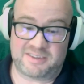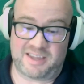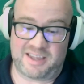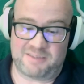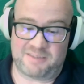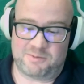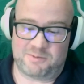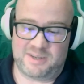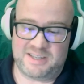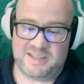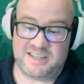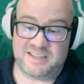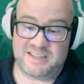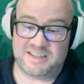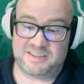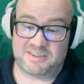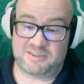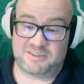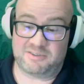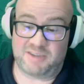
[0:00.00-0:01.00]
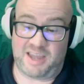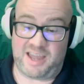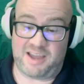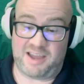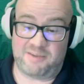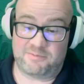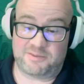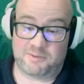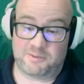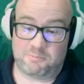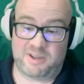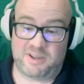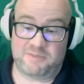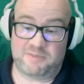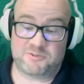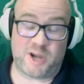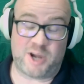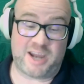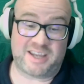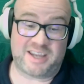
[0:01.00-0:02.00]
that we needed to have some way
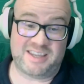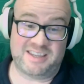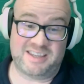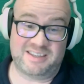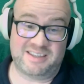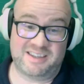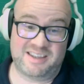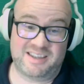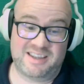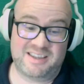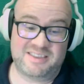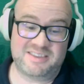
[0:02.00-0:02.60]
of tracking